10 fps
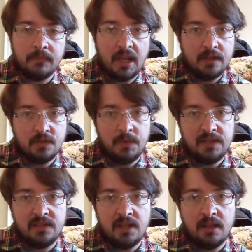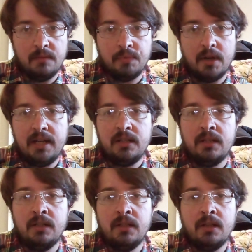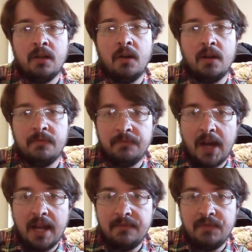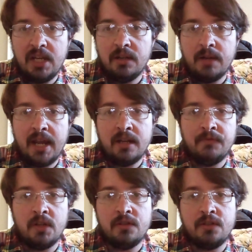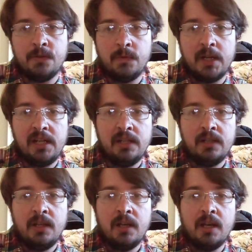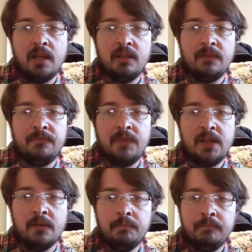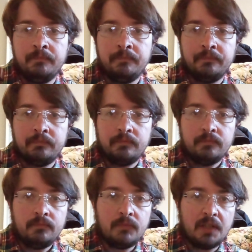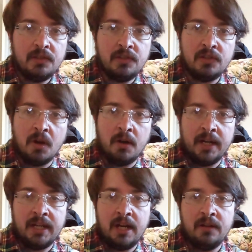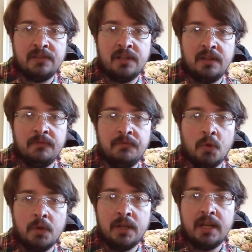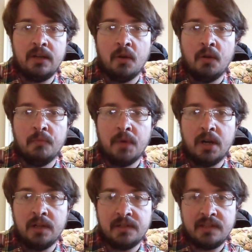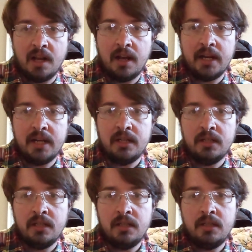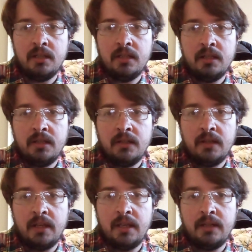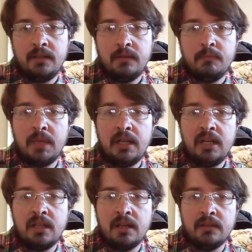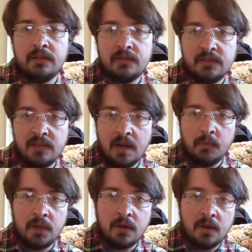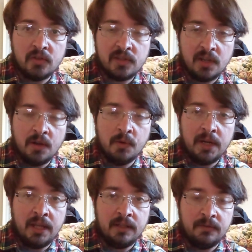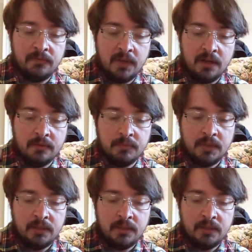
as we celebrate our 5-year anniversary of the film starring Harrison Ford and Omar Sy and many others that were also in the film